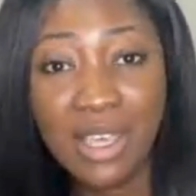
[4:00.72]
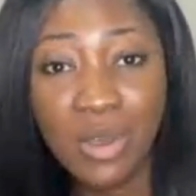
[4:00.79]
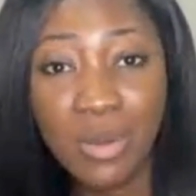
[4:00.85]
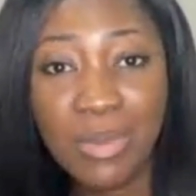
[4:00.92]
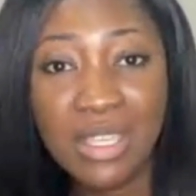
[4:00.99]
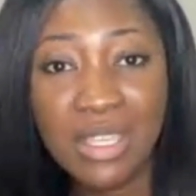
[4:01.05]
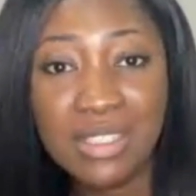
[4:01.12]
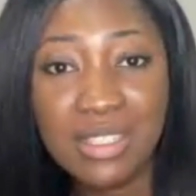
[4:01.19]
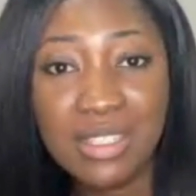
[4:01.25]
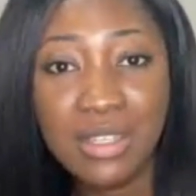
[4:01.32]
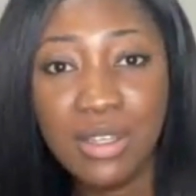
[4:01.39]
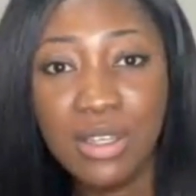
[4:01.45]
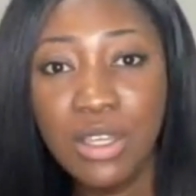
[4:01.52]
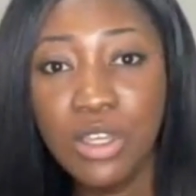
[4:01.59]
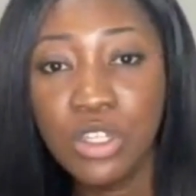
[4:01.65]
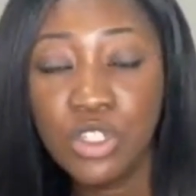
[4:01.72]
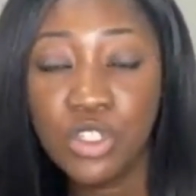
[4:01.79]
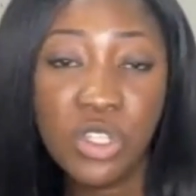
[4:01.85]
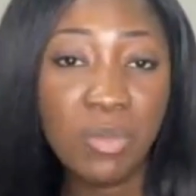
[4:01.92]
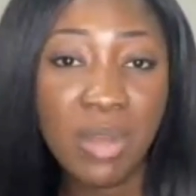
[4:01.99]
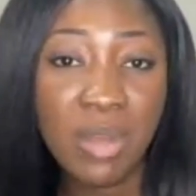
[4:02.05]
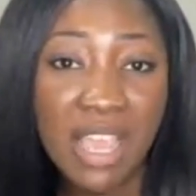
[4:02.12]
helping to
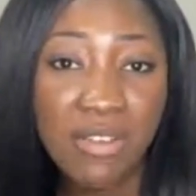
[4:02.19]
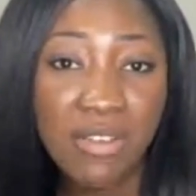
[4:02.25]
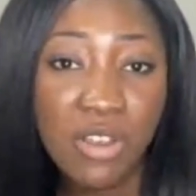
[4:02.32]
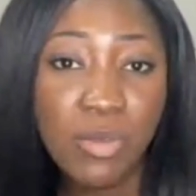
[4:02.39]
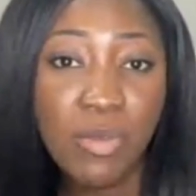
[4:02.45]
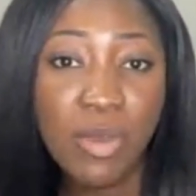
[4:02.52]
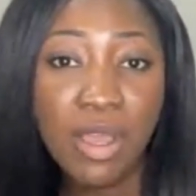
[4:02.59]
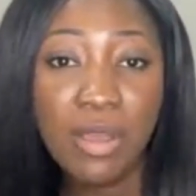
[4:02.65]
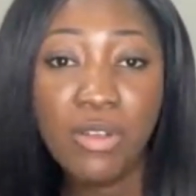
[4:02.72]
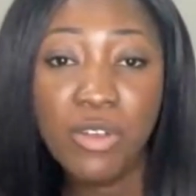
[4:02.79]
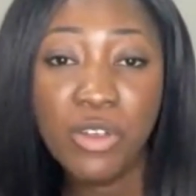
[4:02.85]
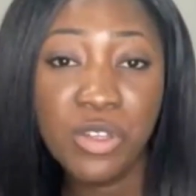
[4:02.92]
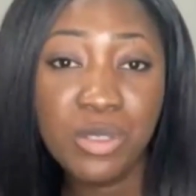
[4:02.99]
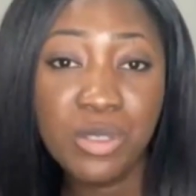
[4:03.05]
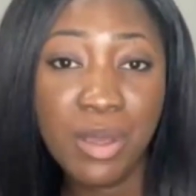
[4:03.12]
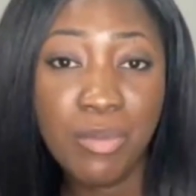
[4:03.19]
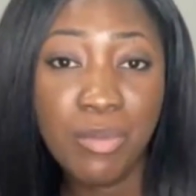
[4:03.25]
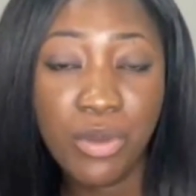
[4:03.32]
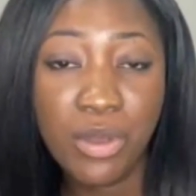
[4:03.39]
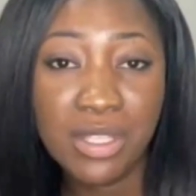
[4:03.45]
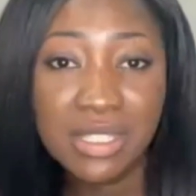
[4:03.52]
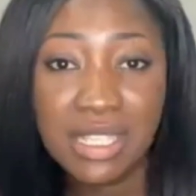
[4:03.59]
streamline
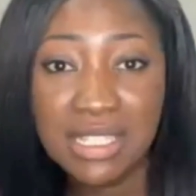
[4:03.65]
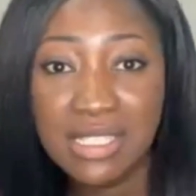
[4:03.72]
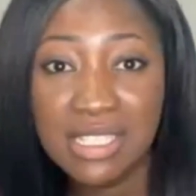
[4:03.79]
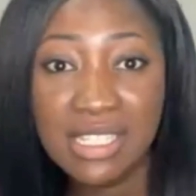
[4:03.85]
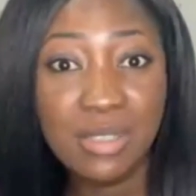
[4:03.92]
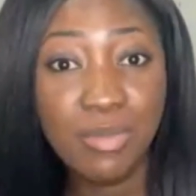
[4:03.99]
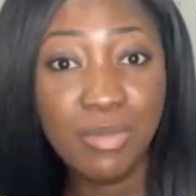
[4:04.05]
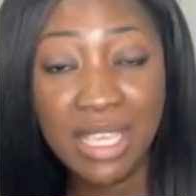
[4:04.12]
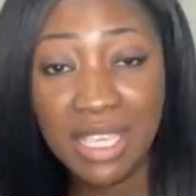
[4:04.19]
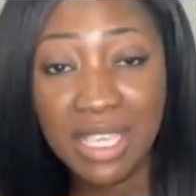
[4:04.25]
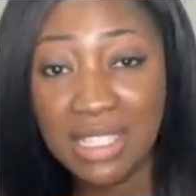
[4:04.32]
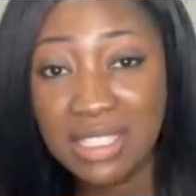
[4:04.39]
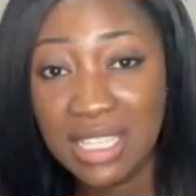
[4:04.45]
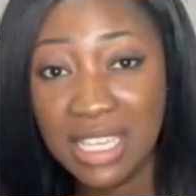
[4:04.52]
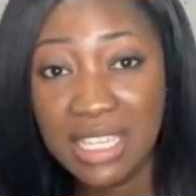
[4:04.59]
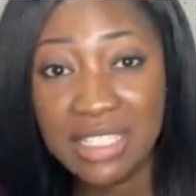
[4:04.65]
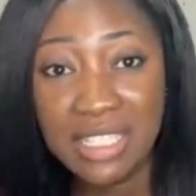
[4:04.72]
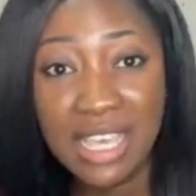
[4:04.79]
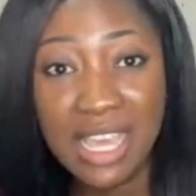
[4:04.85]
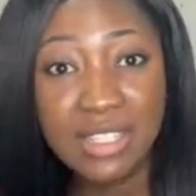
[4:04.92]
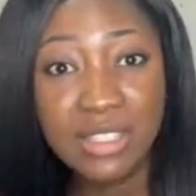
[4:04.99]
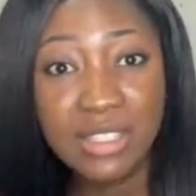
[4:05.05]
recruitment processes, make it
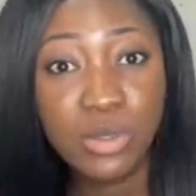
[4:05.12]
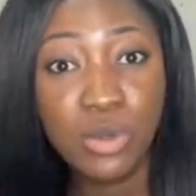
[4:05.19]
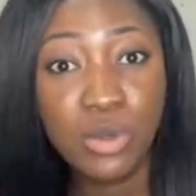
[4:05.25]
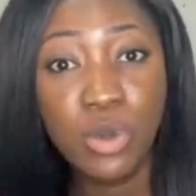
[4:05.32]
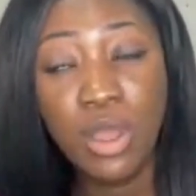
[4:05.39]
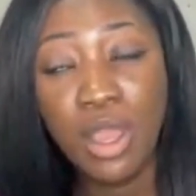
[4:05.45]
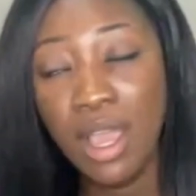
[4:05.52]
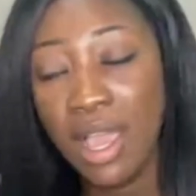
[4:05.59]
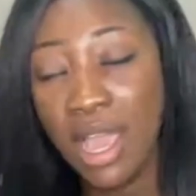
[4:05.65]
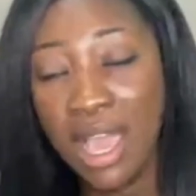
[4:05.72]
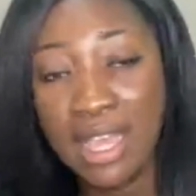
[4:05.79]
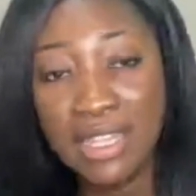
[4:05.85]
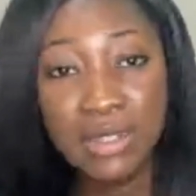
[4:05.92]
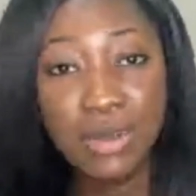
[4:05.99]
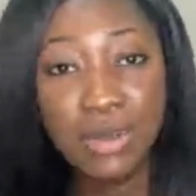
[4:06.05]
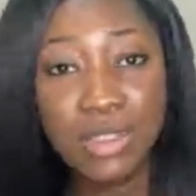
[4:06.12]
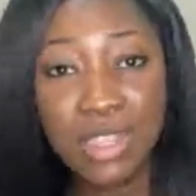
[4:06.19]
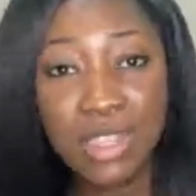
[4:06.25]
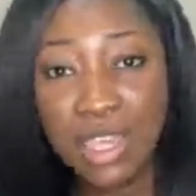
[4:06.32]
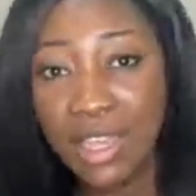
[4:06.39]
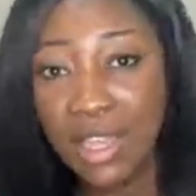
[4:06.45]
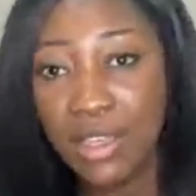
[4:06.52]
easier to handle
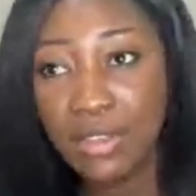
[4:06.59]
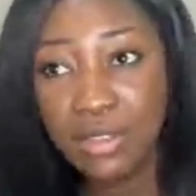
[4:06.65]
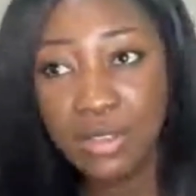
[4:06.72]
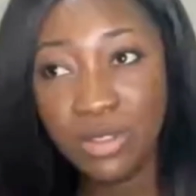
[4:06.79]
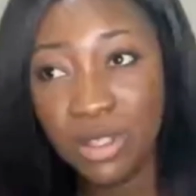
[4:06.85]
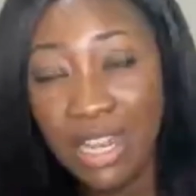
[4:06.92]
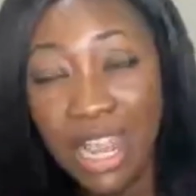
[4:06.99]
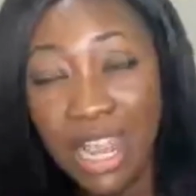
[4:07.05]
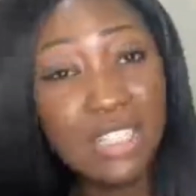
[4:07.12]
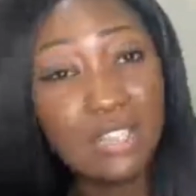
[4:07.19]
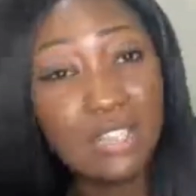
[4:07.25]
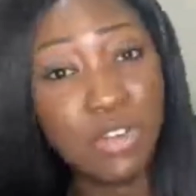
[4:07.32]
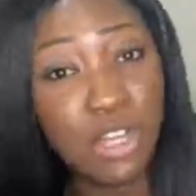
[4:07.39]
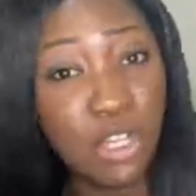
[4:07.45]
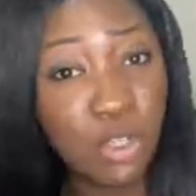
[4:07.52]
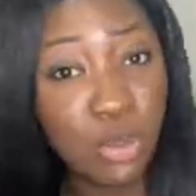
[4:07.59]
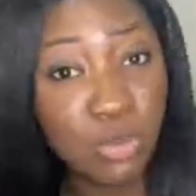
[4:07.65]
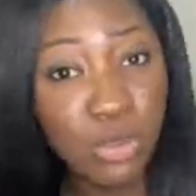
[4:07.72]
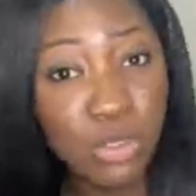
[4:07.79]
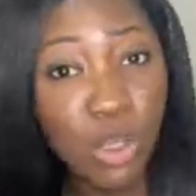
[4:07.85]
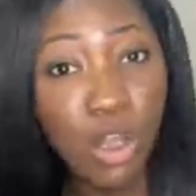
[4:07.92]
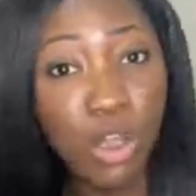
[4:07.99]
the large
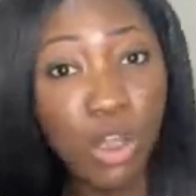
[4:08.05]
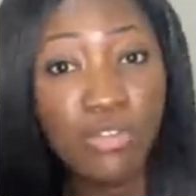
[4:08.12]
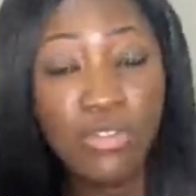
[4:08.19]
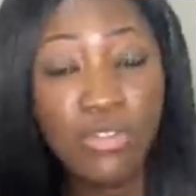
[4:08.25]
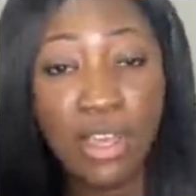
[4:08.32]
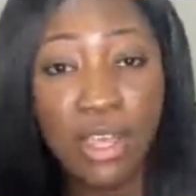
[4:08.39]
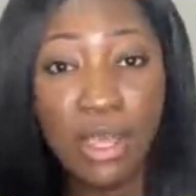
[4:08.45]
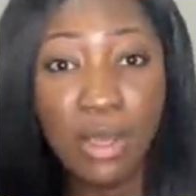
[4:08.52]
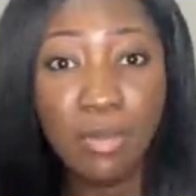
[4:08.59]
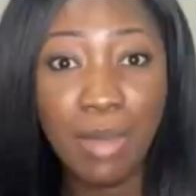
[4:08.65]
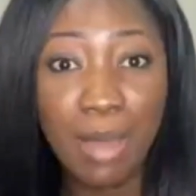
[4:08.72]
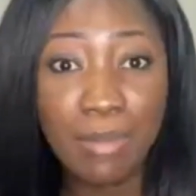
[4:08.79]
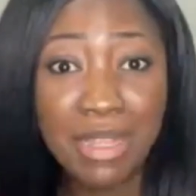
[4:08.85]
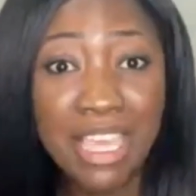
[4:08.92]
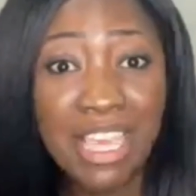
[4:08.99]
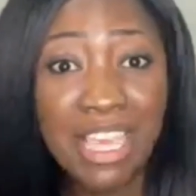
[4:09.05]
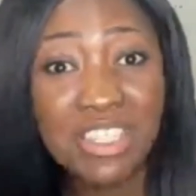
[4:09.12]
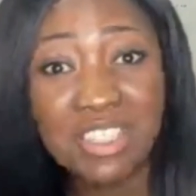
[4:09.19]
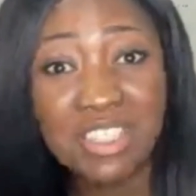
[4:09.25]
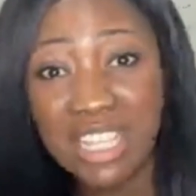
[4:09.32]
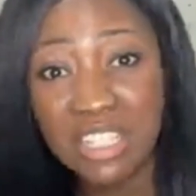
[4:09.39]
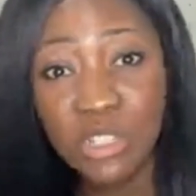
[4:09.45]
volumes of
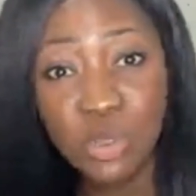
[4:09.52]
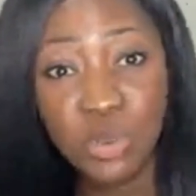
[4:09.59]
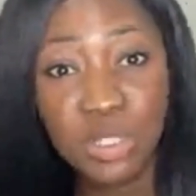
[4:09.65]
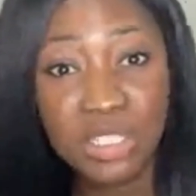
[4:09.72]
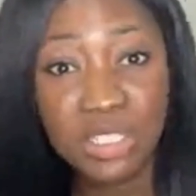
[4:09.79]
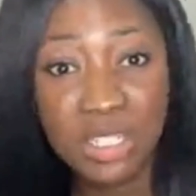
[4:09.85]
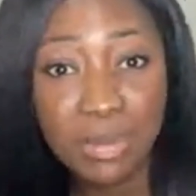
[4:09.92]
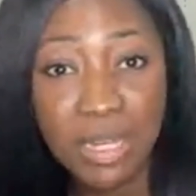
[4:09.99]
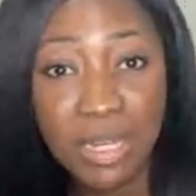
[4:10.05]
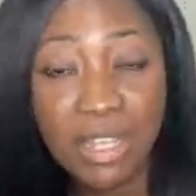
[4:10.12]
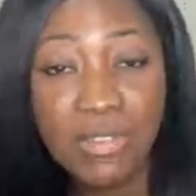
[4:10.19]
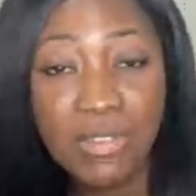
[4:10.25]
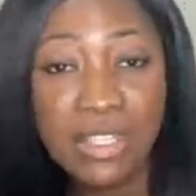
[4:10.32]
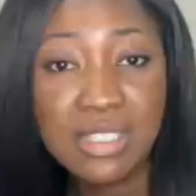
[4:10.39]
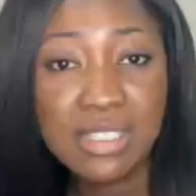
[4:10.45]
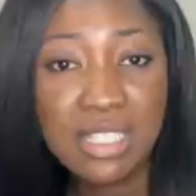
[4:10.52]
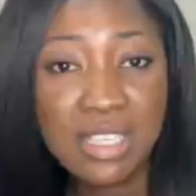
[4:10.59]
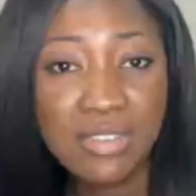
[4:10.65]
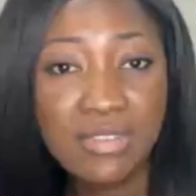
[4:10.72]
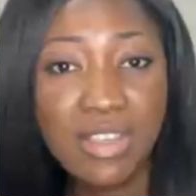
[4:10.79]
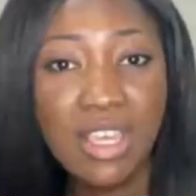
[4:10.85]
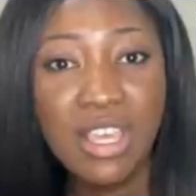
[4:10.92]
applications that you typically
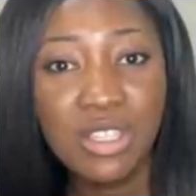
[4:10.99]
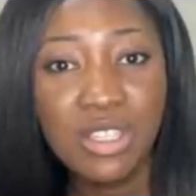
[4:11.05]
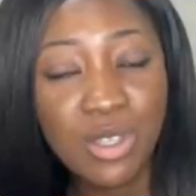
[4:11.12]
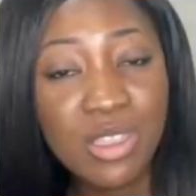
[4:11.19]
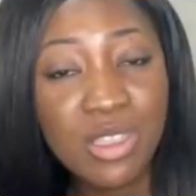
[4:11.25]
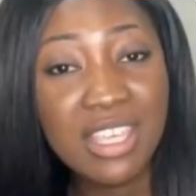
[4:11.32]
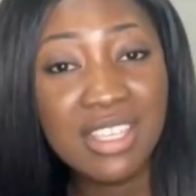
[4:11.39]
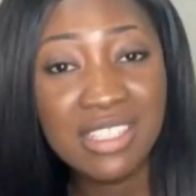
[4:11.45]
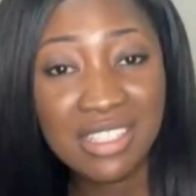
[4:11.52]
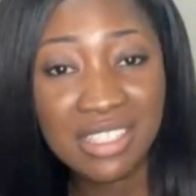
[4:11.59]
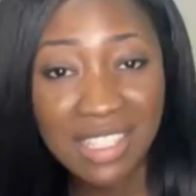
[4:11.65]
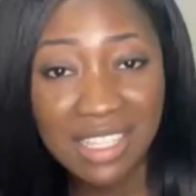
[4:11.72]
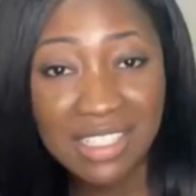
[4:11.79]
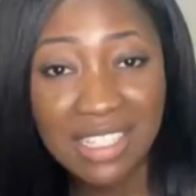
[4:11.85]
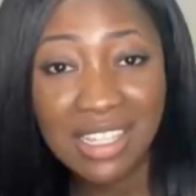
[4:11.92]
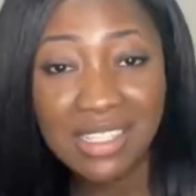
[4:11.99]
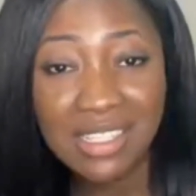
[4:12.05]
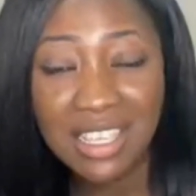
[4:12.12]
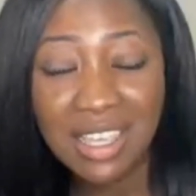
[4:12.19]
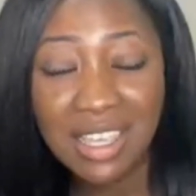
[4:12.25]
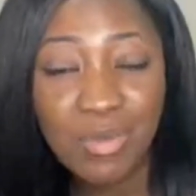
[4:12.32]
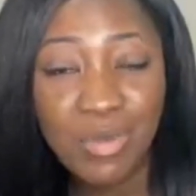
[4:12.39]
receive. So things started
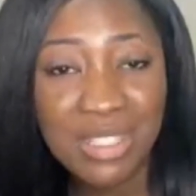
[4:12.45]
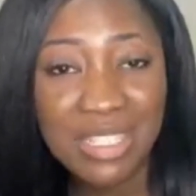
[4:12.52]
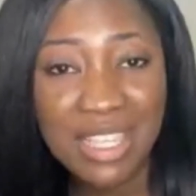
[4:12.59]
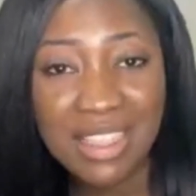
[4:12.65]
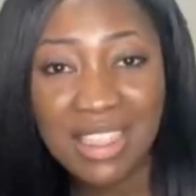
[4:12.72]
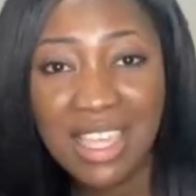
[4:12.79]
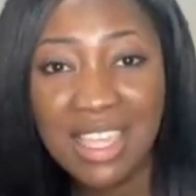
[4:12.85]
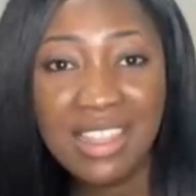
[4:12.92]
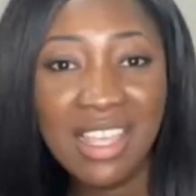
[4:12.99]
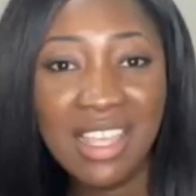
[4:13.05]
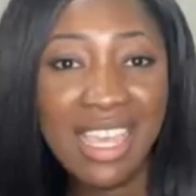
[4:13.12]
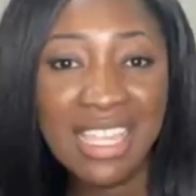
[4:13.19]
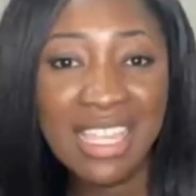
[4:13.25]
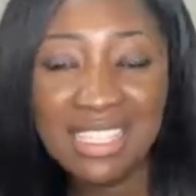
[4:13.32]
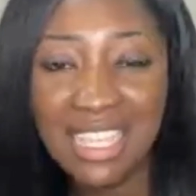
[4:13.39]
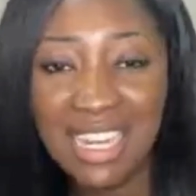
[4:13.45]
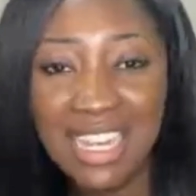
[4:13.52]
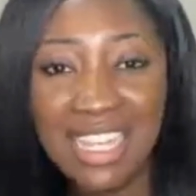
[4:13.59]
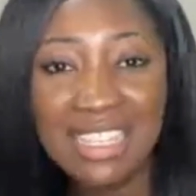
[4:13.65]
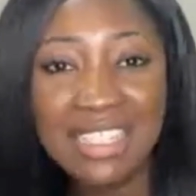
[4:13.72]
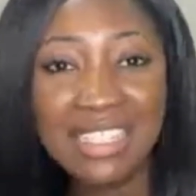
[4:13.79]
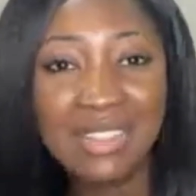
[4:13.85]
to get better. Then the
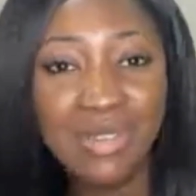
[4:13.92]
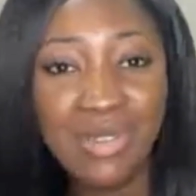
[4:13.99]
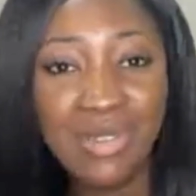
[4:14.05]
internet